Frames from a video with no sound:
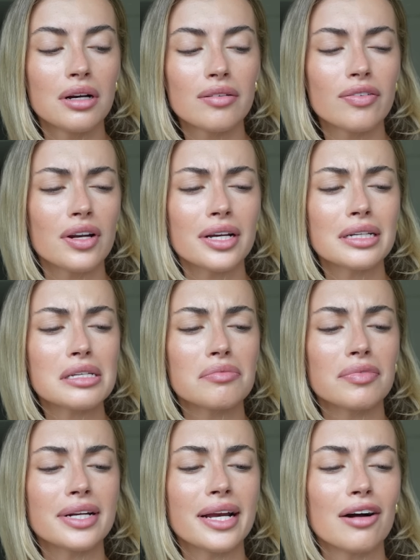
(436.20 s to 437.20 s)
it doesn't
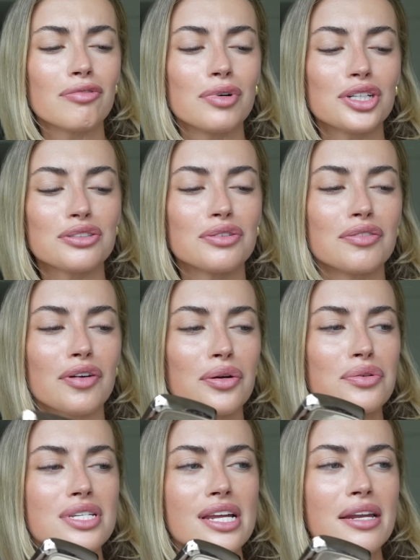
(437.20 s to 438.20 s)
really have much of a
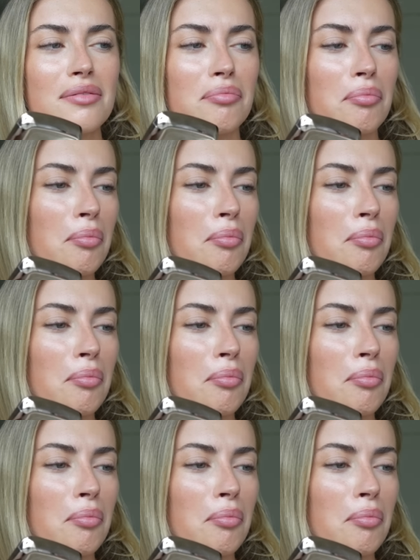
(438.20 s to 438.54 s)
rose tint.